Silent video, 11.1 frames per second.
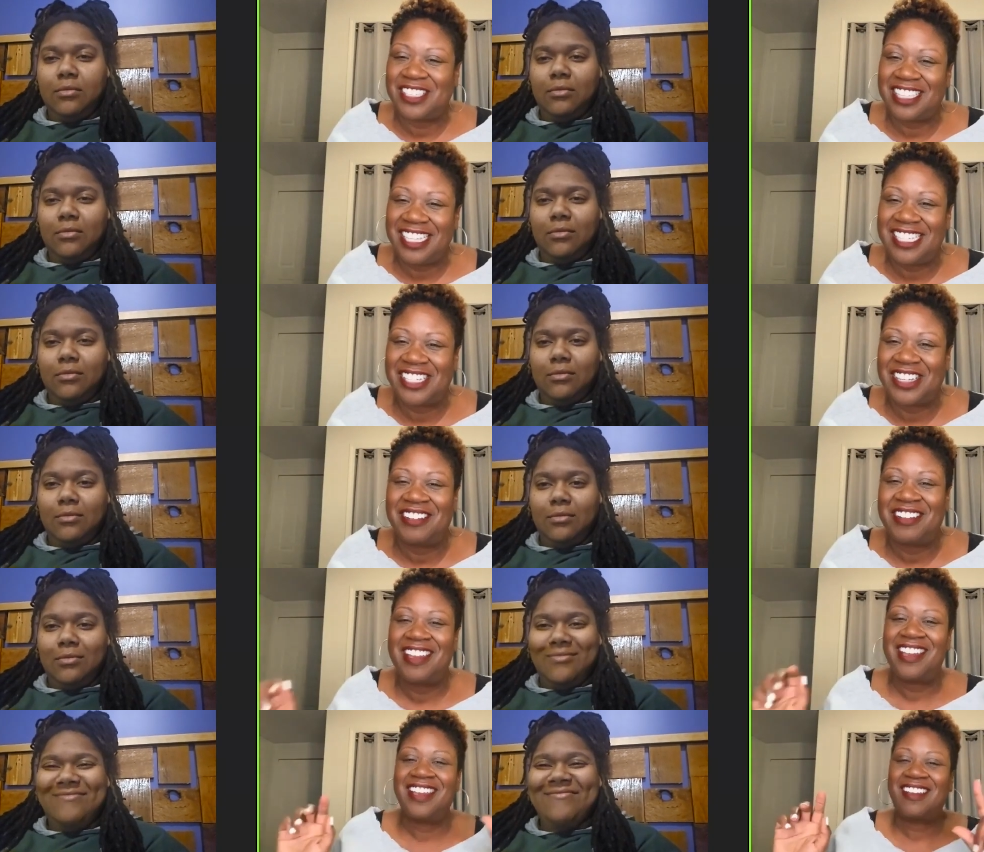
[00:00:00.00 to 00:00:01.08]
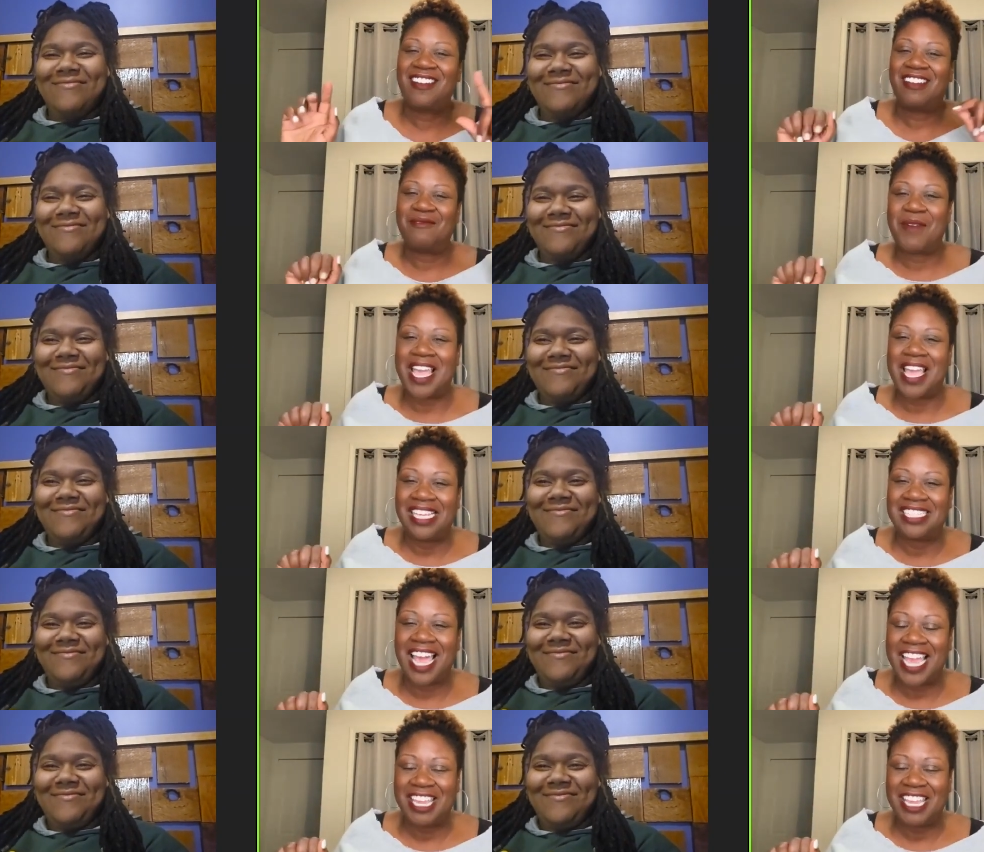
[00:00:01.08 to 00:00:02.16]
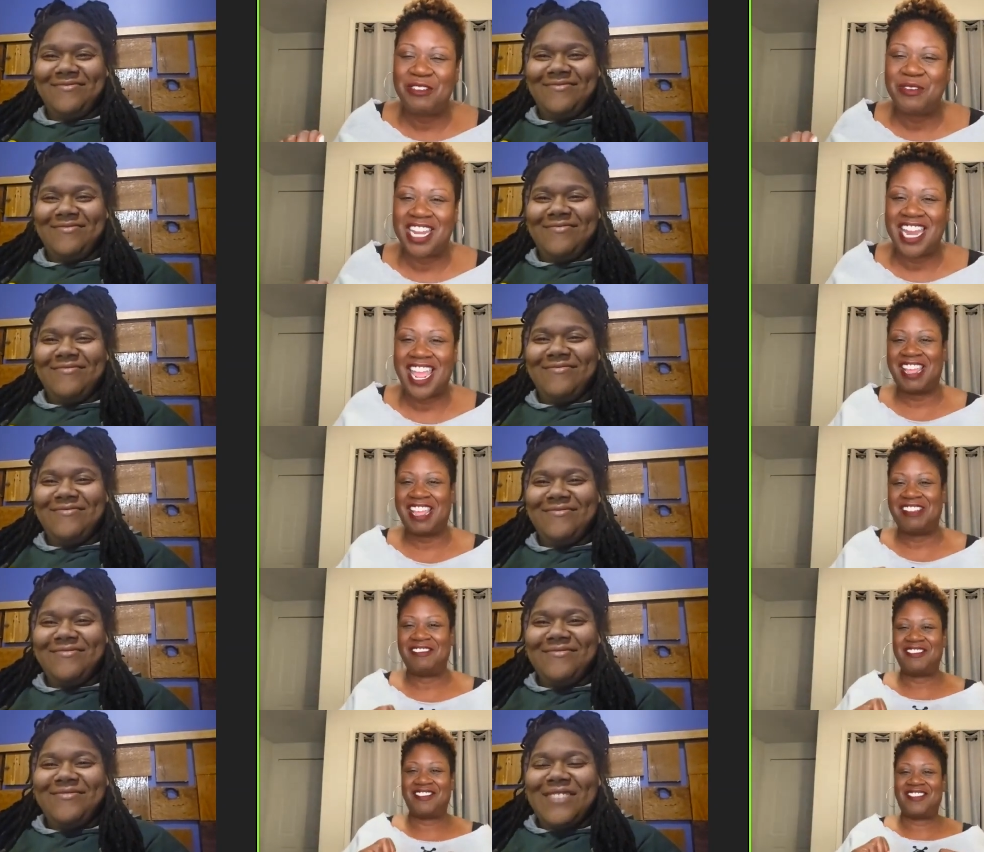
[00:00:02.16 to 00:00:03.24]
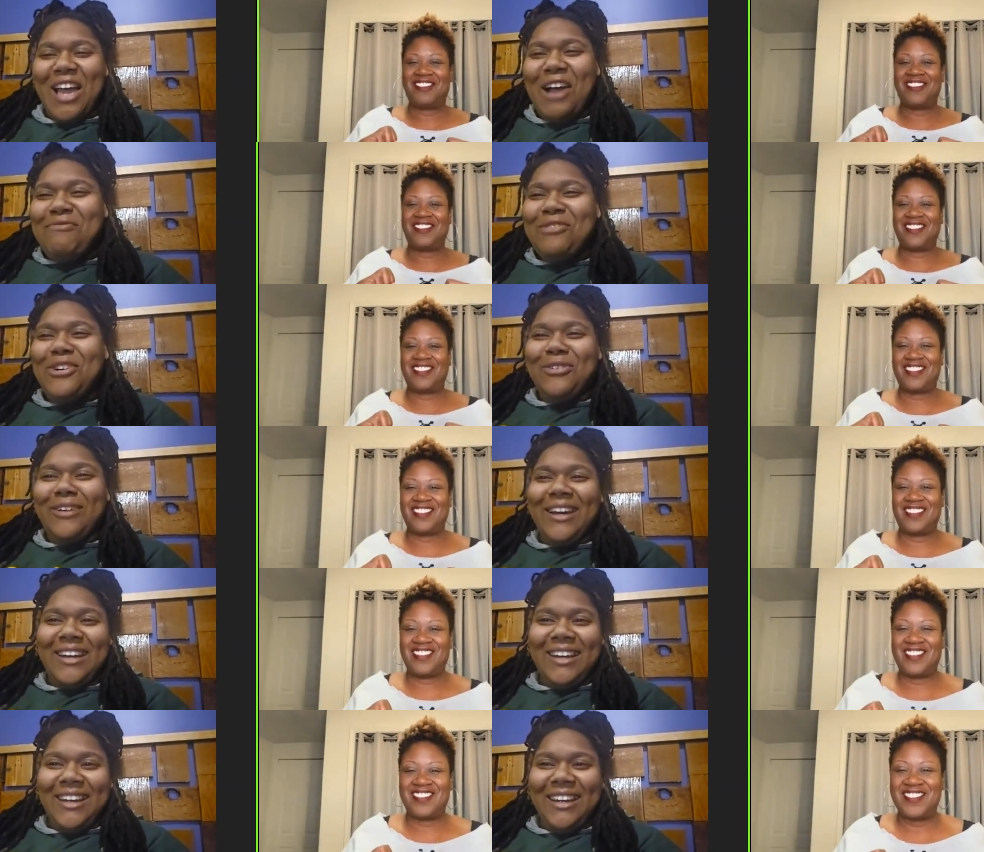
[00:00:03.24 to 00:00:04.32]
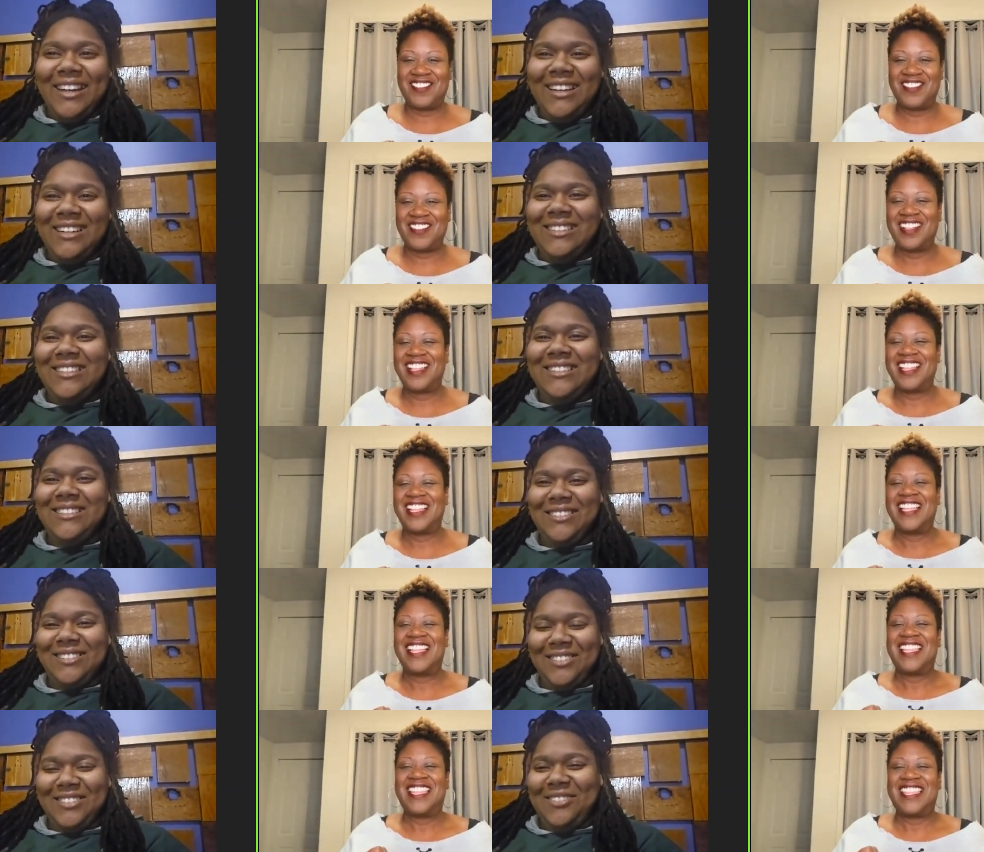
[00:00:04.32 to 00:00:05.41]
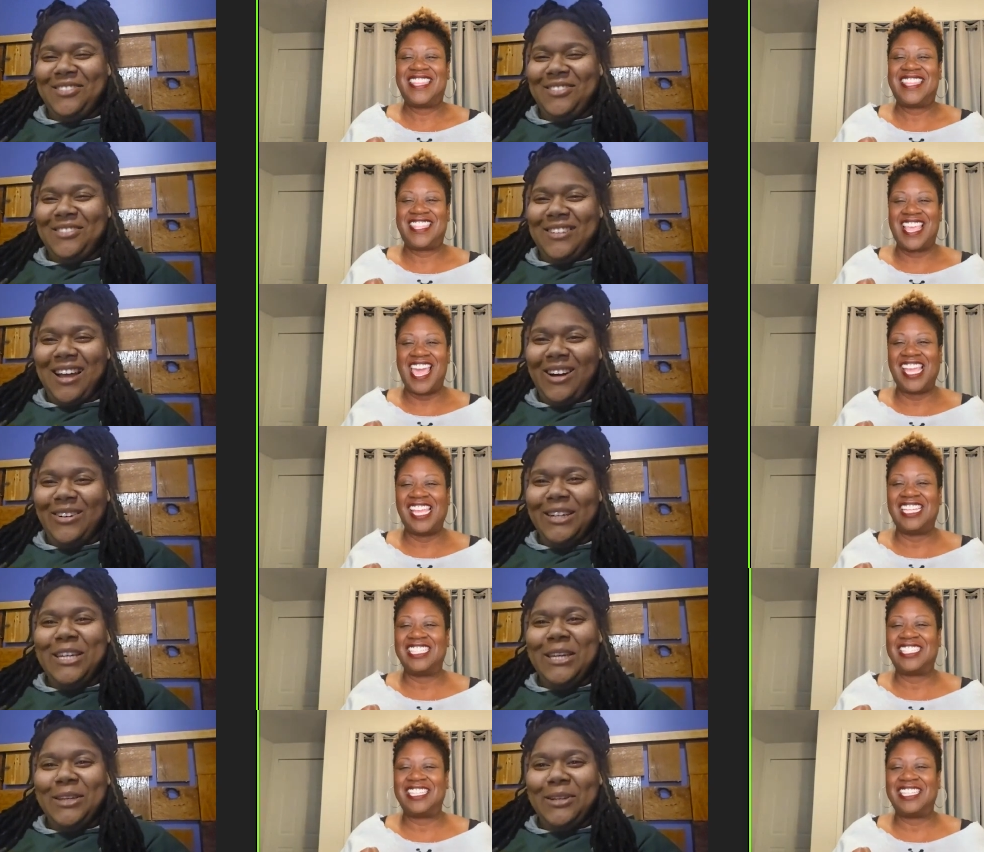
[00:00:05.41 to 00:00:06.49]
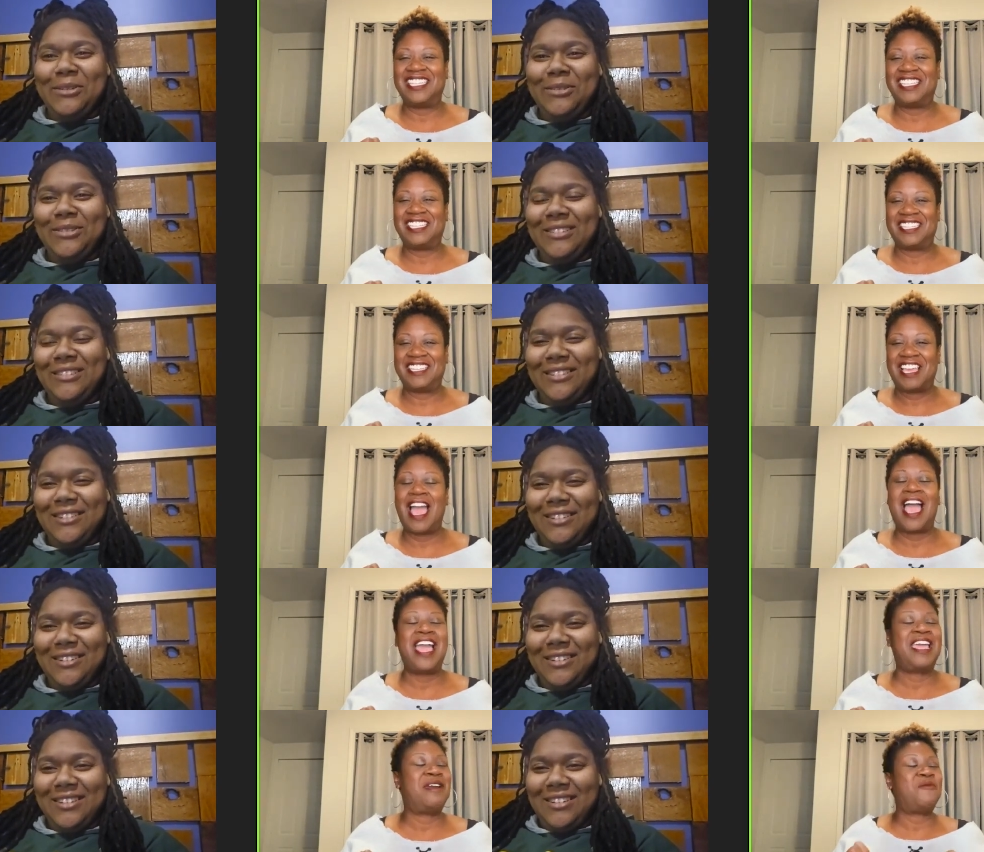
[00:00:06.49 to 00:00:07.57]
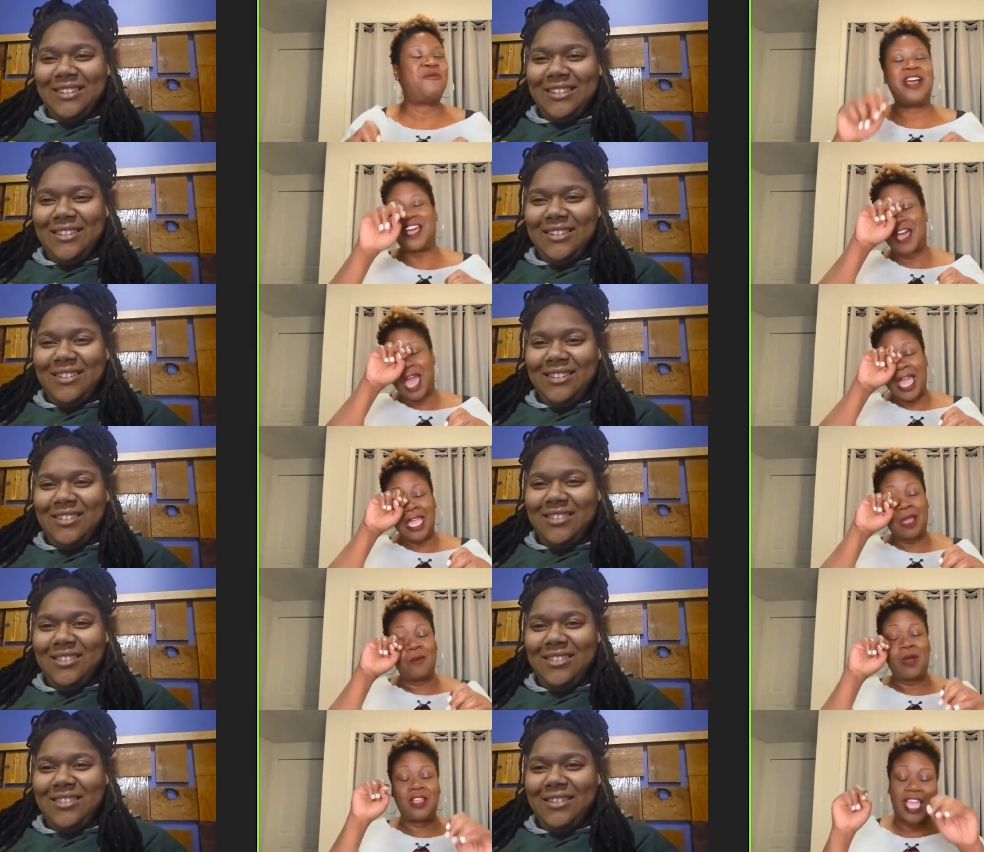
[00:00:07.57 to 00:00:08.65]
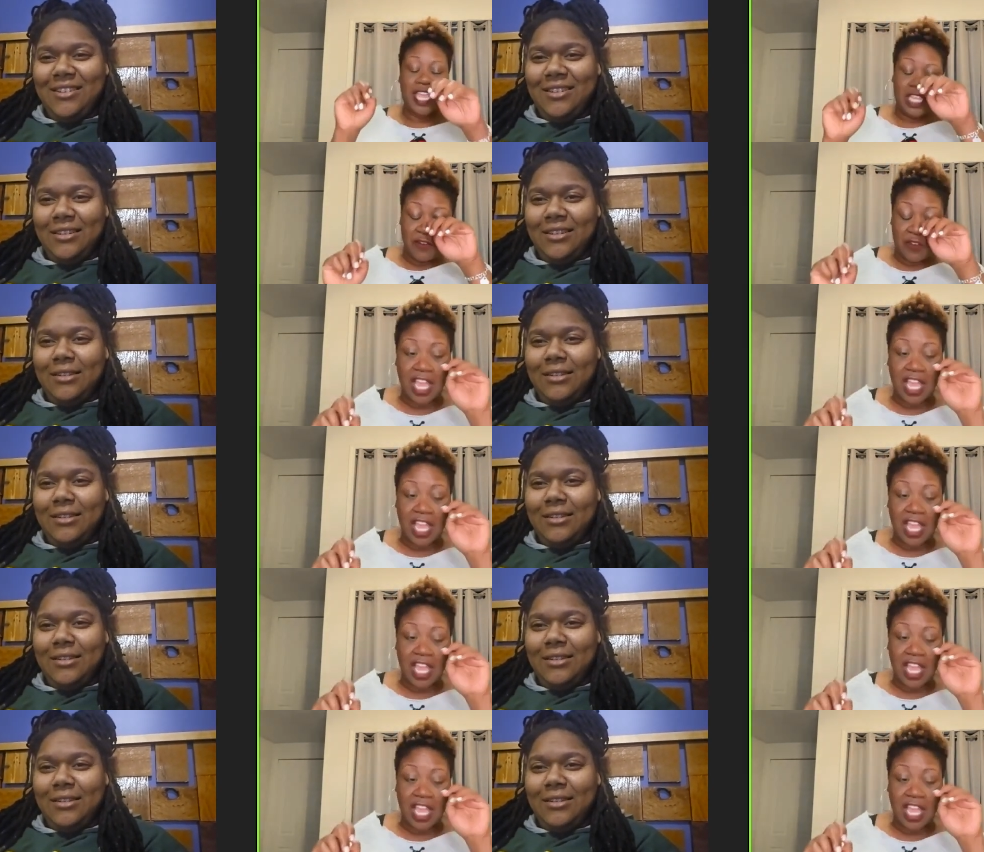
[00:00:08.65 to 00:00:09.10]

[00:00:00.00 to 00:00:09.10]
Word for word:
Speaker 1: of Leisure, Myesha. How you doing today?
Speaker 2: I'm great. That how is good.
Speaker 1: I am well. I am well. Thank you for